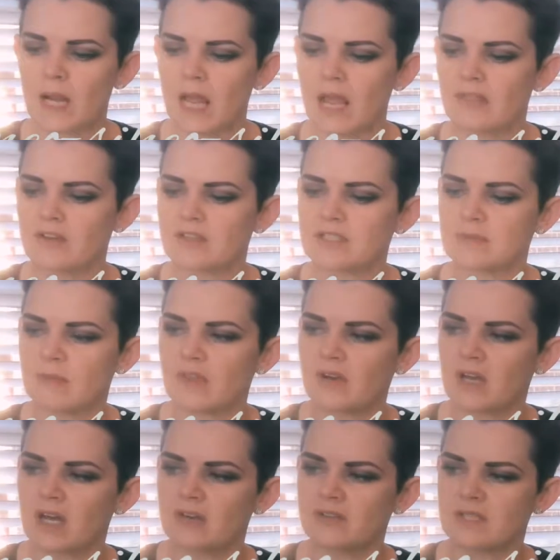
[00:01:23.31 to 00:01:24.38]
and there's some other
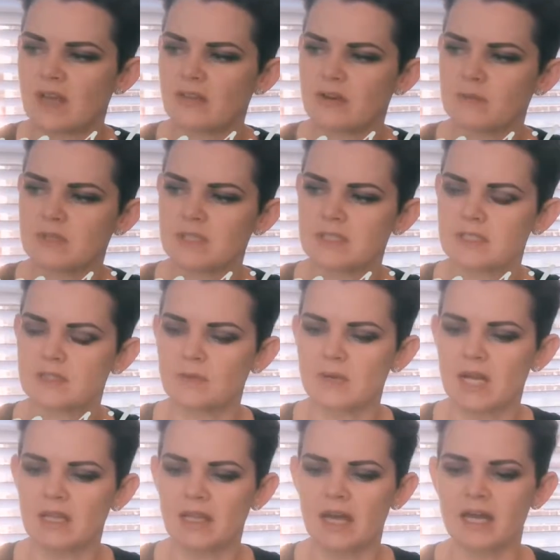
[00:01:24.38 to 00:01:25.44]
cutters out there, but this is the one
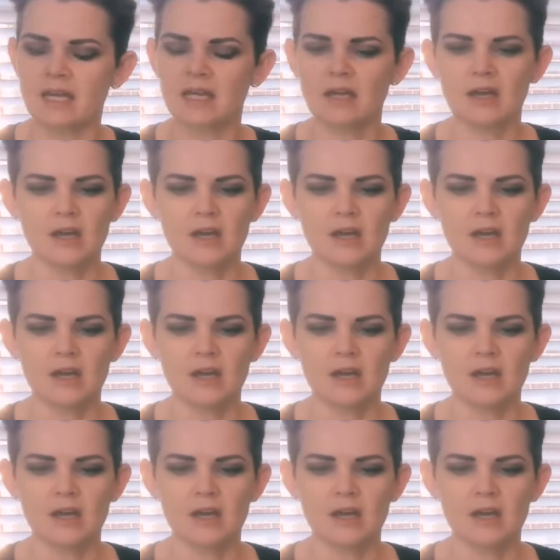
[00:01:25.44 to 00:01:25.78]
I like.